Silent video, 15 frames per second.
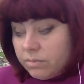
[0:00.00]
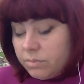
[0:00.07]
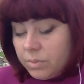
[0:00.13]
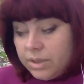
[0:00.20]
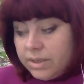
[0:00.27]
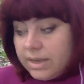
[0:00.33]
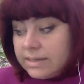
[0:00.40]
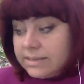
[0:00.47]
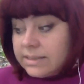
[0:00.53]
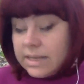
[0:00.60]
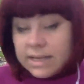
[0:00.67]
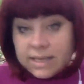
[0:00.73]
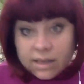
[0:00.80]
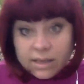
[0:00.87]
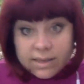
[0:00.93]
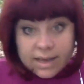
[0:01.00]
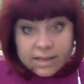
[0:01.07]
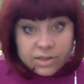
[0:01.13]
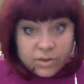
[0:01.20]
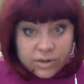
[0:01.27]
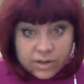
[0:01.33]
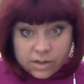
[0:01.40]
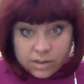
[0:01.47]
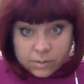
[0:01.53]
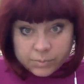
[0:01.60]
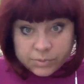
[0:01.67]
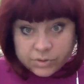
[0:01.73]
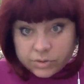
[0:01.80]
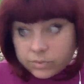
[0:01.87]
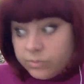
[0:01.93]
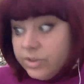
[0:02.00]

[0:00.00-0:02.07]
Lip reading: yes, gathering herbs,